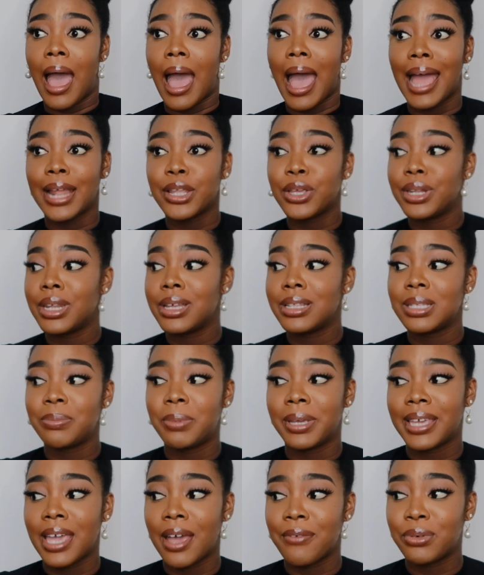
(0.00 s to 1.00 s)
And you need to
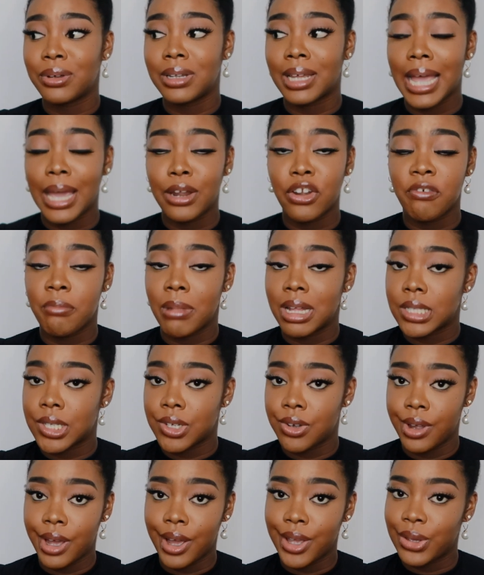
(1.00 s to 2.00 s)
be careful the kind of
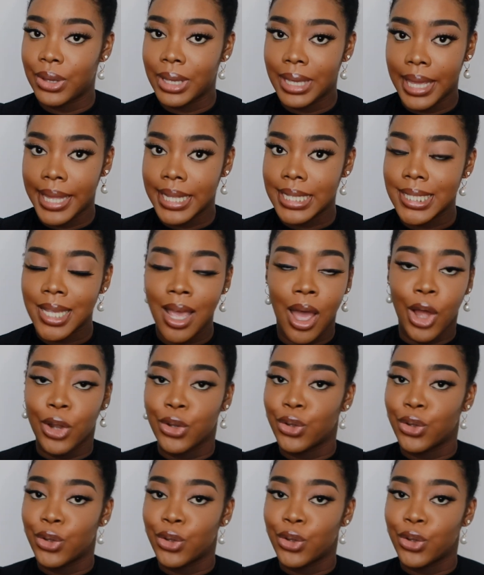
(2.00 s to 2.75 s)
material you get.